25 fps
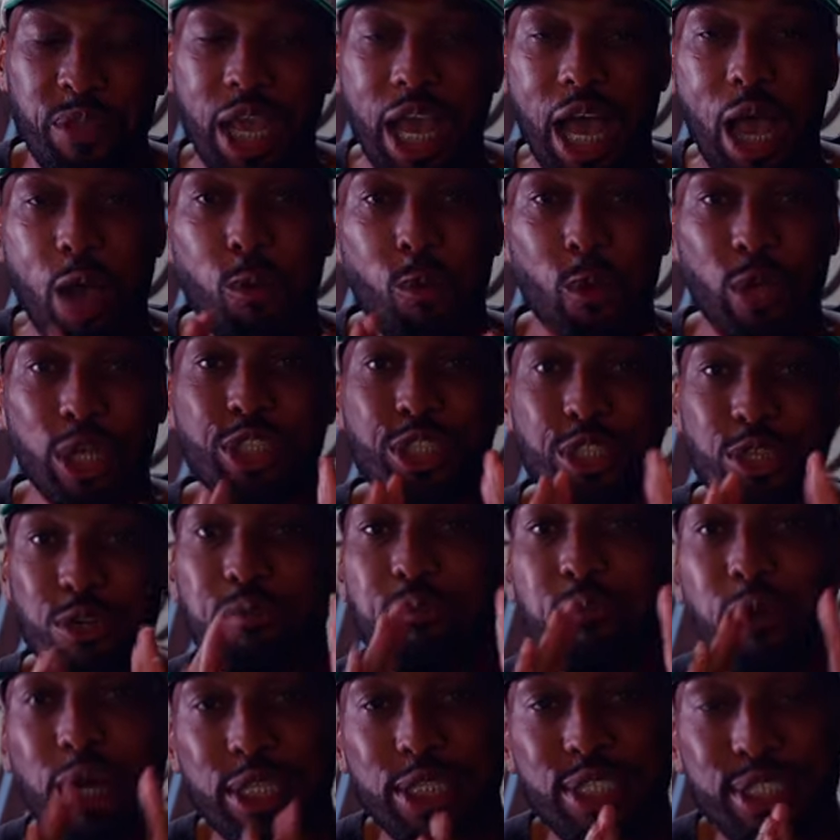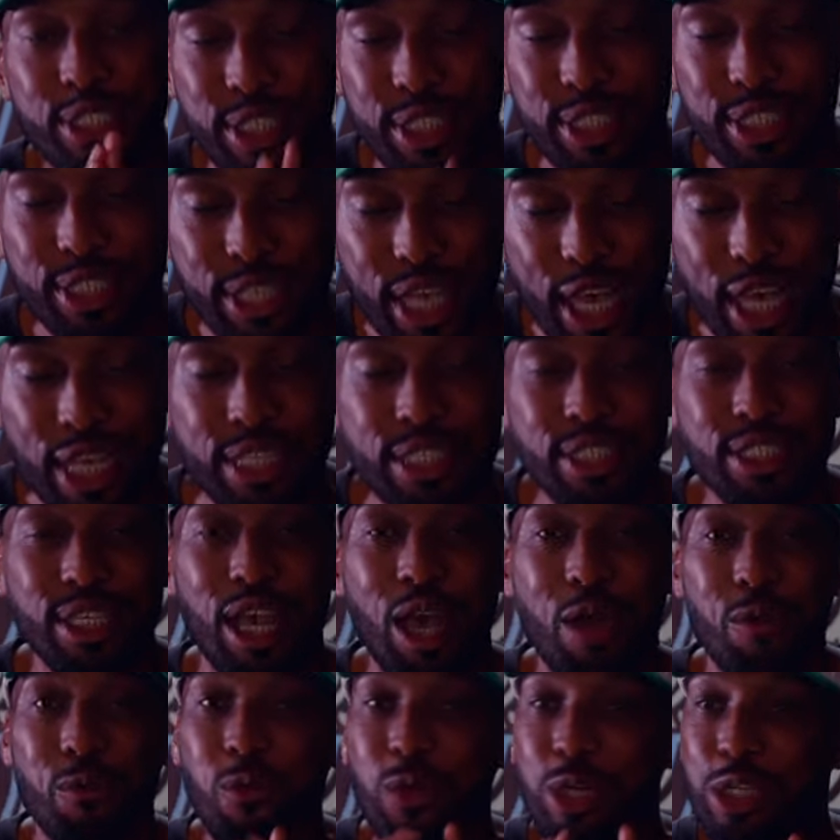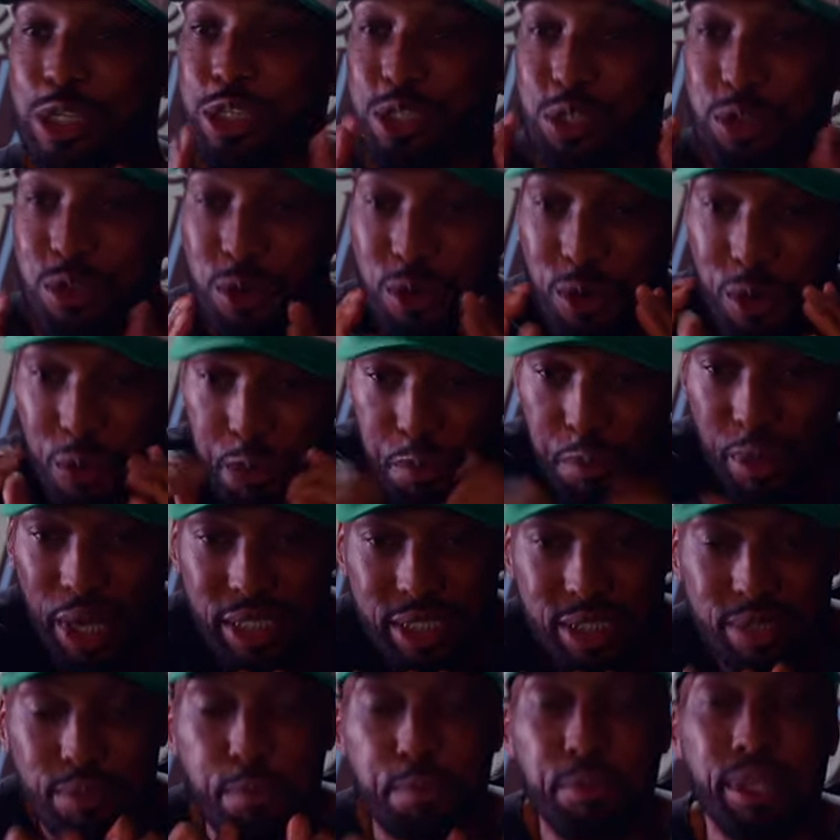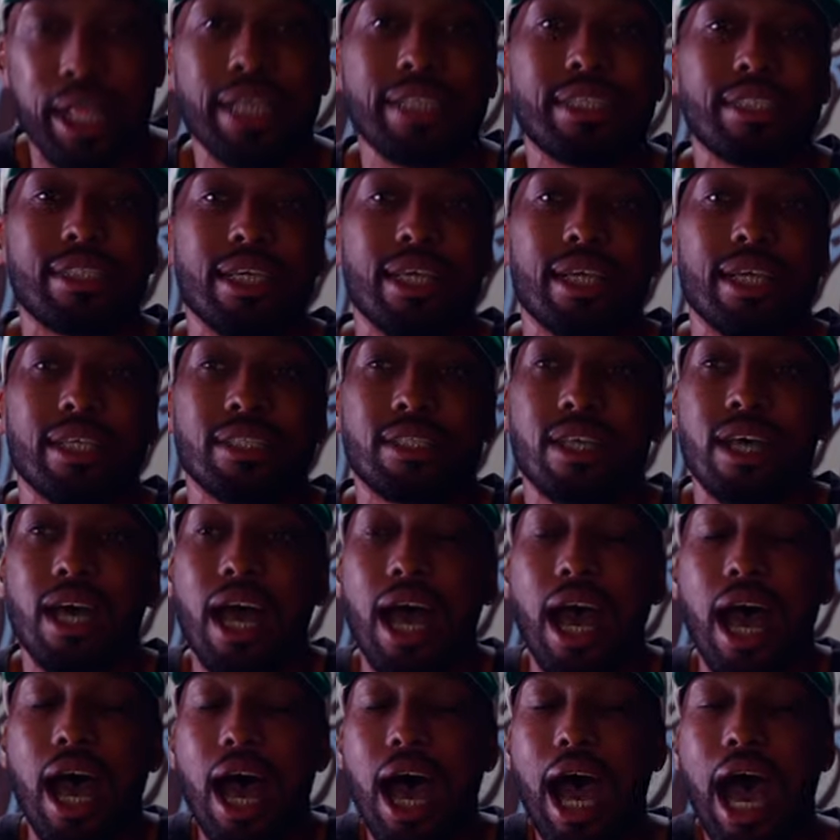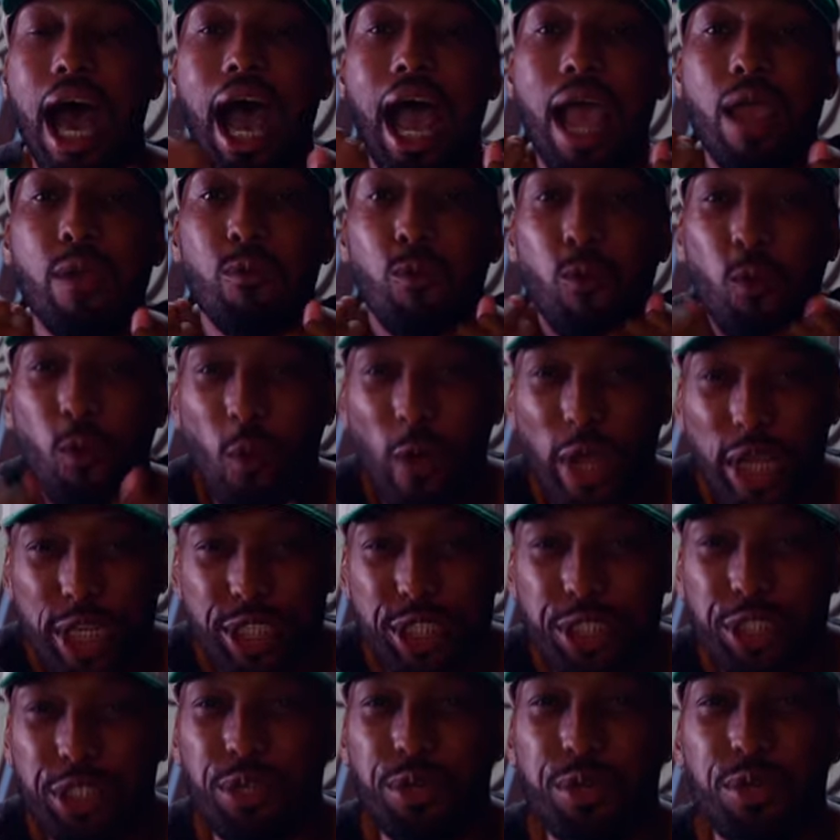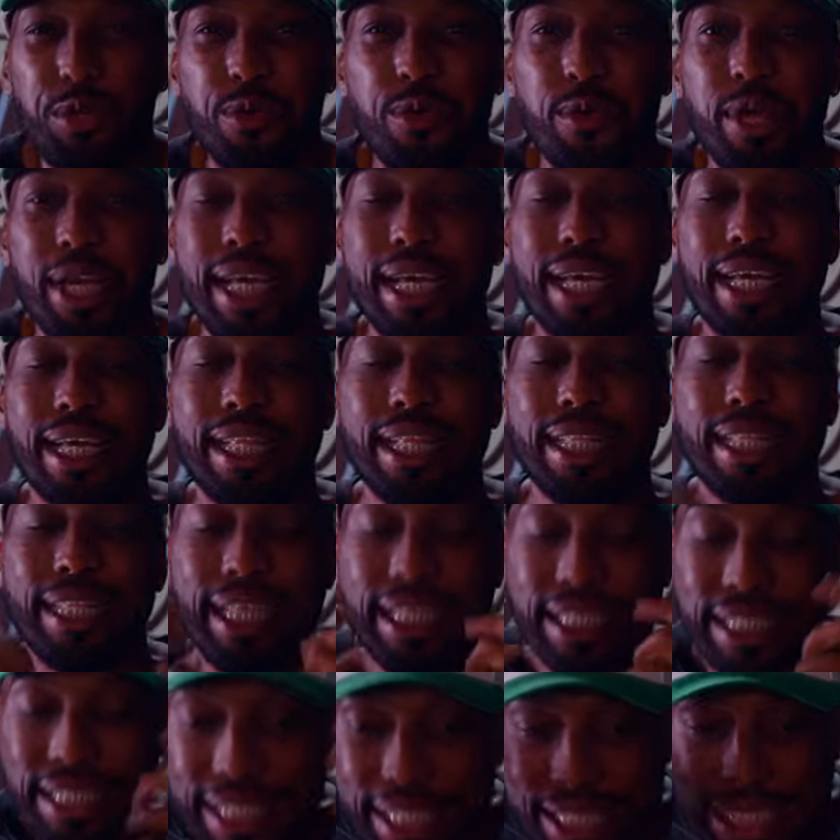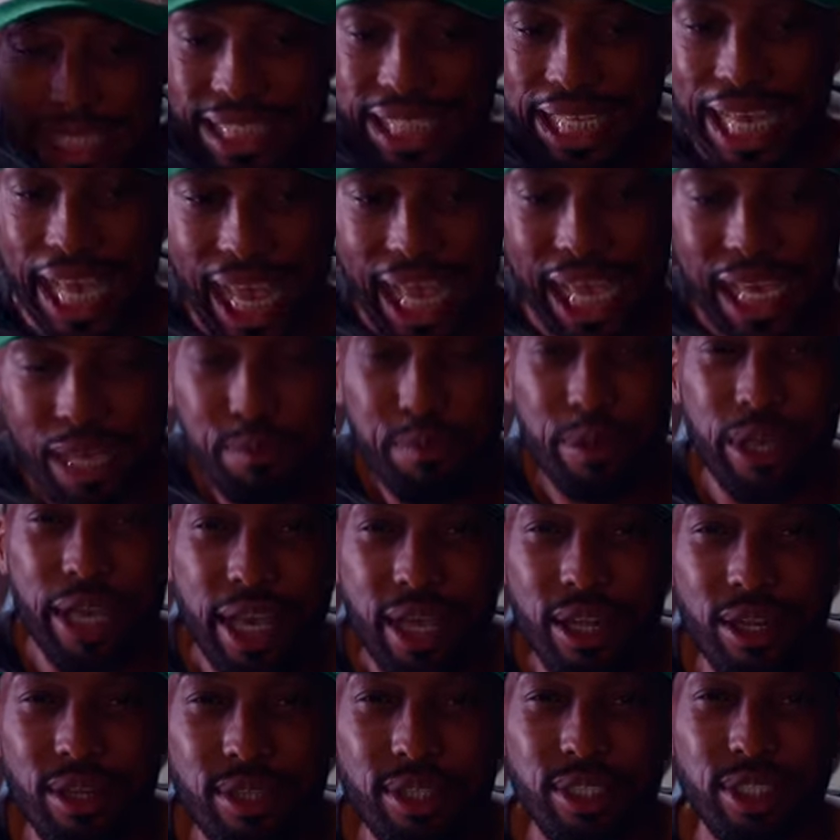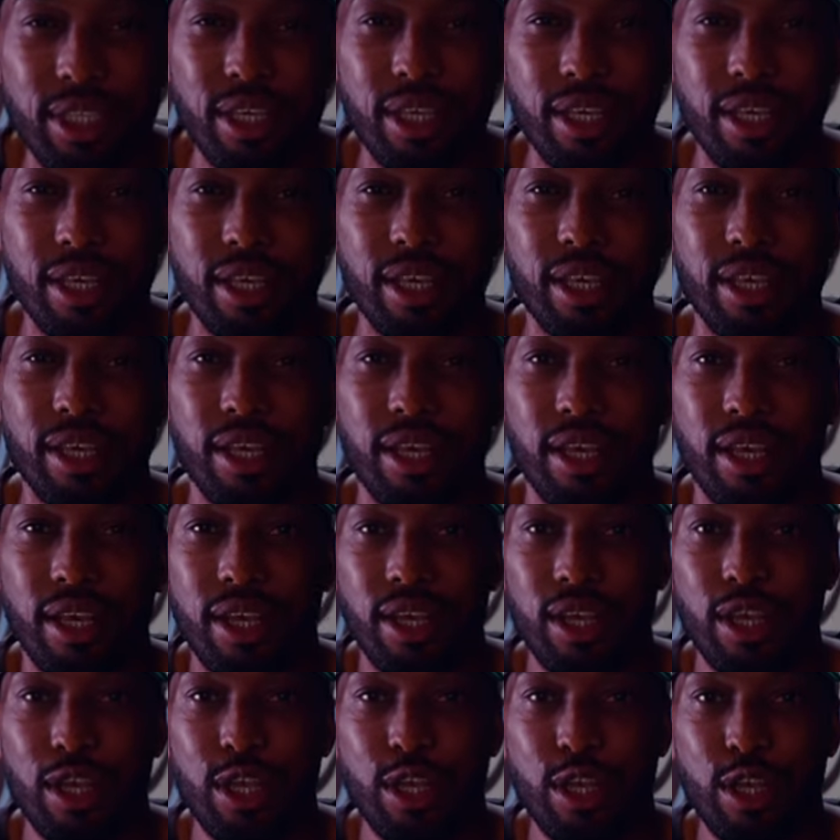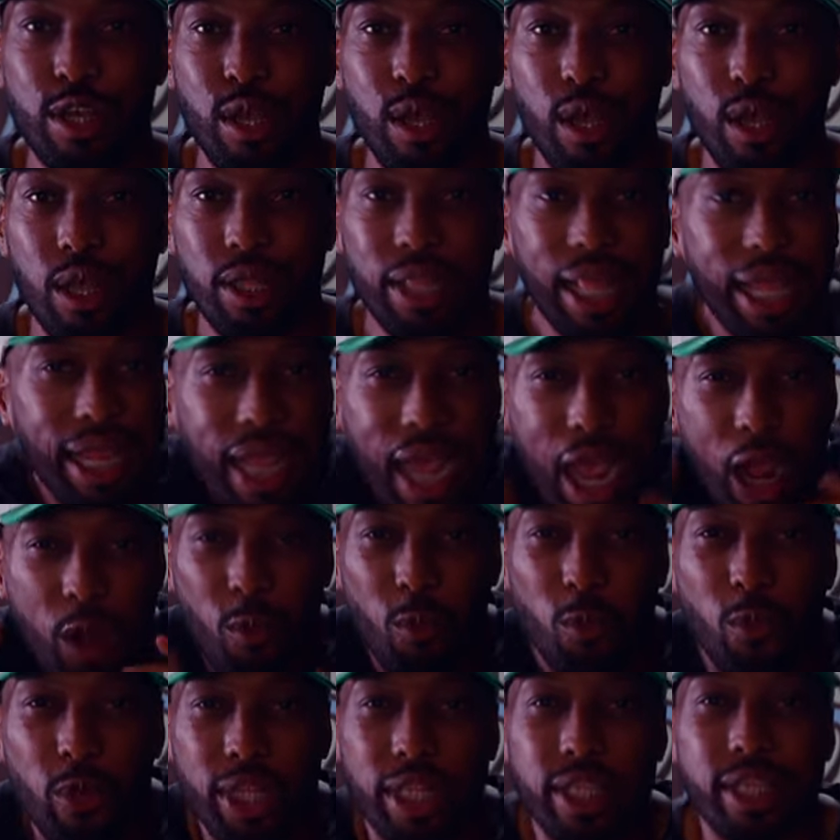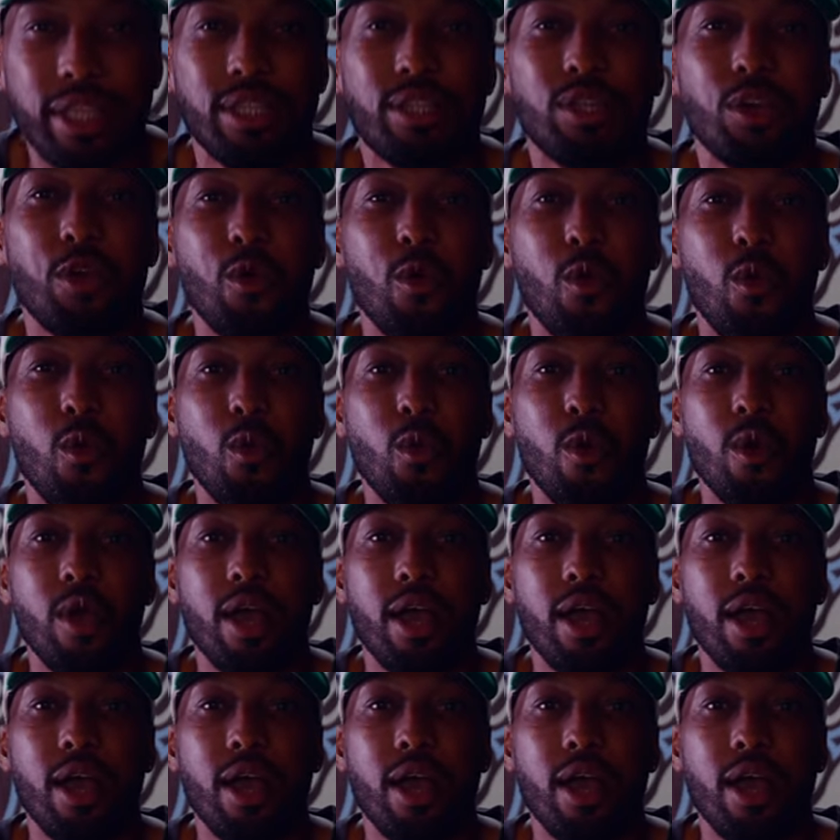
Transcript: I wish you much success. I wish you much blessings. I wish you this same energy. Like I really do.